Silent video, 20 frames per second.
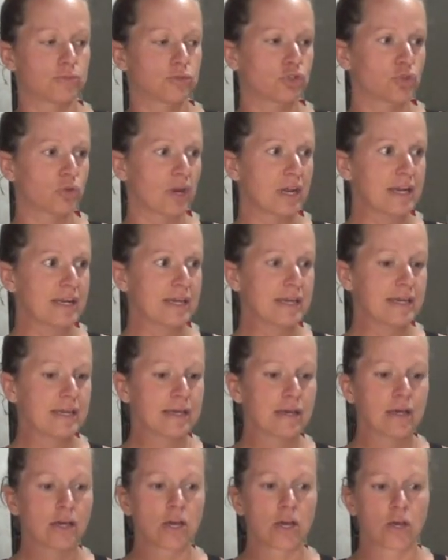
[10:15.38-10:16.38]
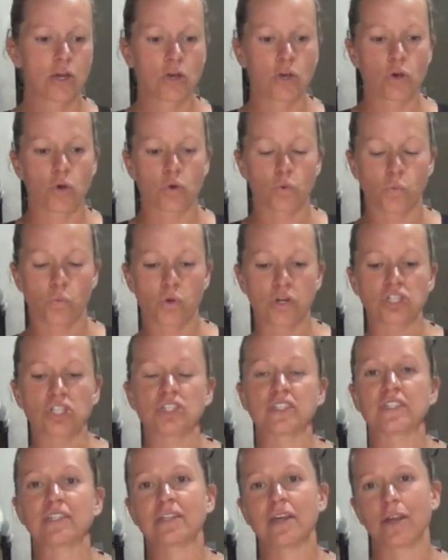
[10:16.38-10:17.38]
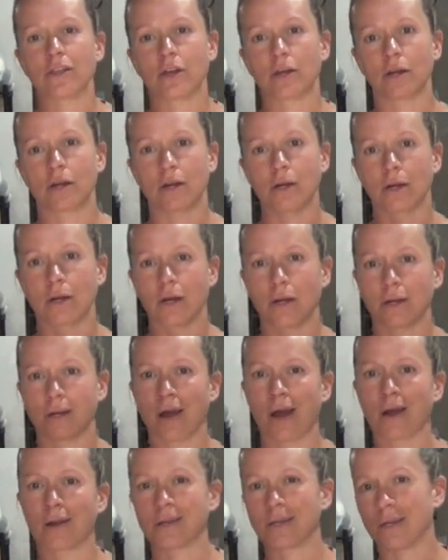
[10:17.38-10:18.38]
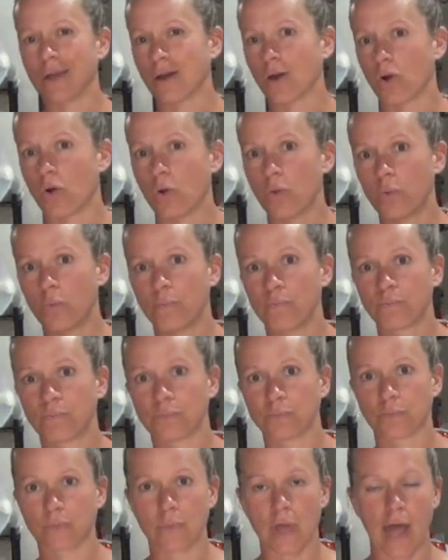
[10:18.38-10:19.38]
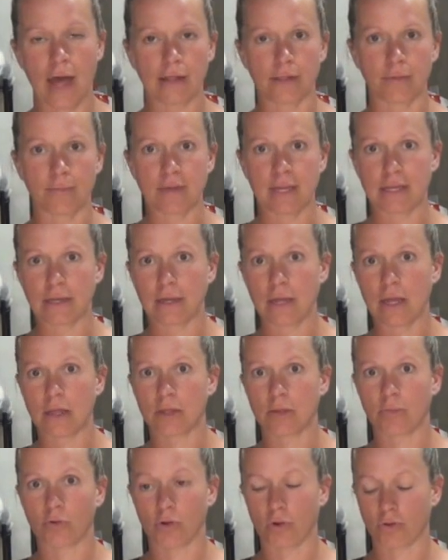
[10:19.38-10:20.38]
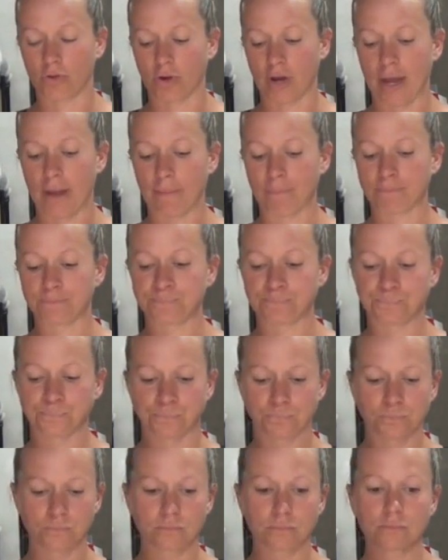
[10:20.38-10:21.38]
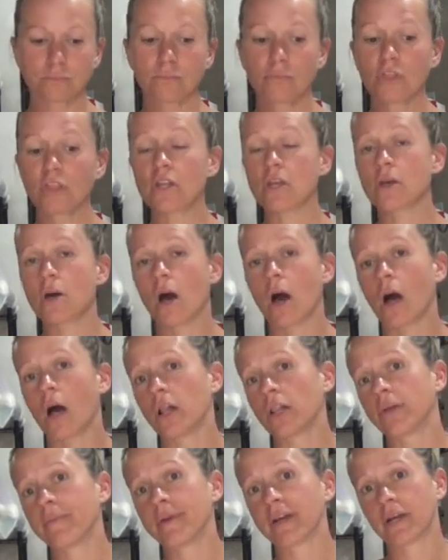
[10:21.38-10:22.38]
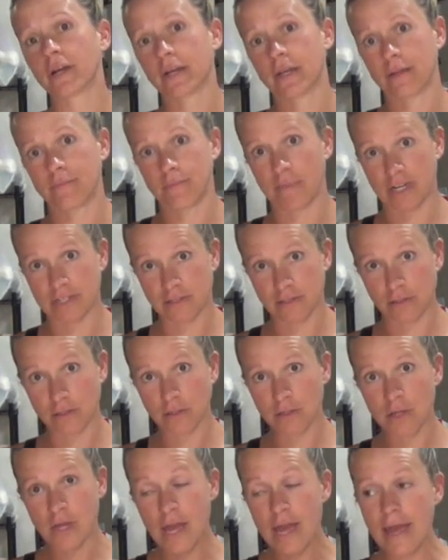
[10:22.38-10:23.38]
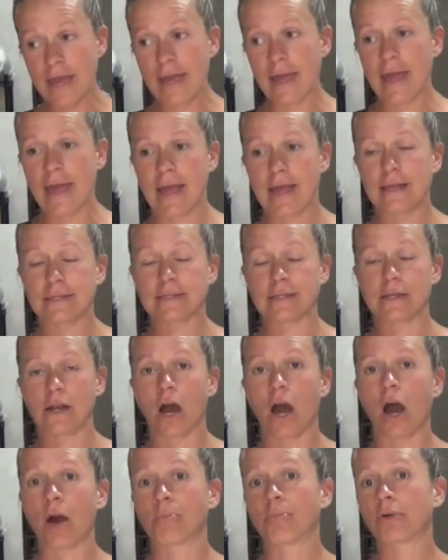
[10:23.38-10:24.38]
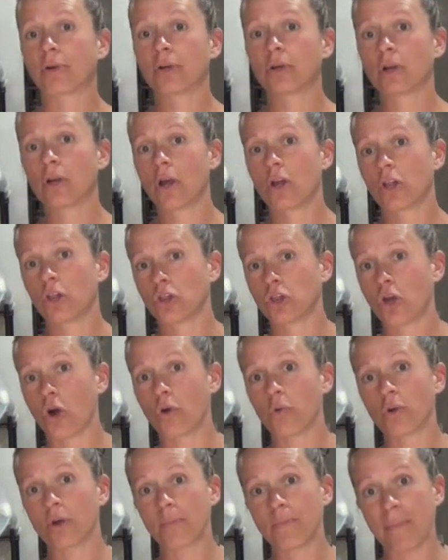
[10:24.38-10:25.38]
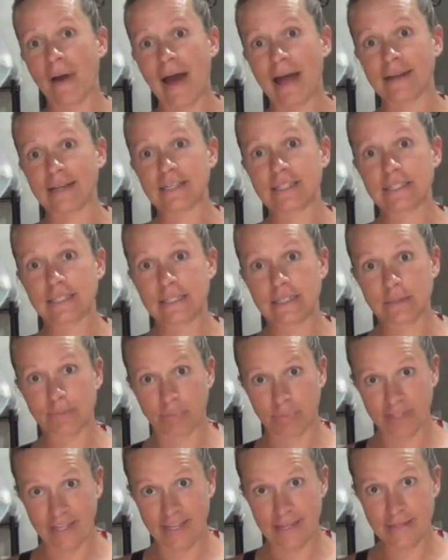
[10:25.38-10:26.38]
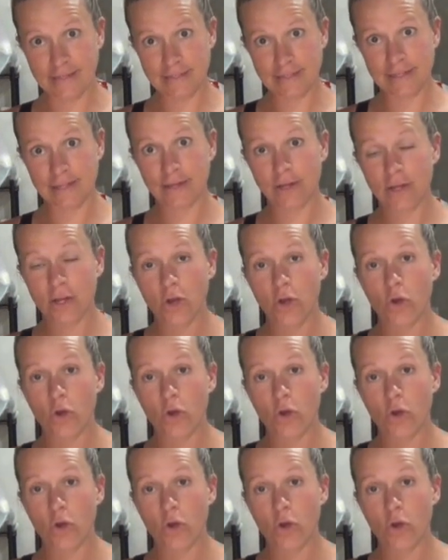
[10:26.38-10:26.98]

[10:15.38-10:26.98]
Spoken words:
training, which is another cardio element in the program. All American Muscle is an upper lower body split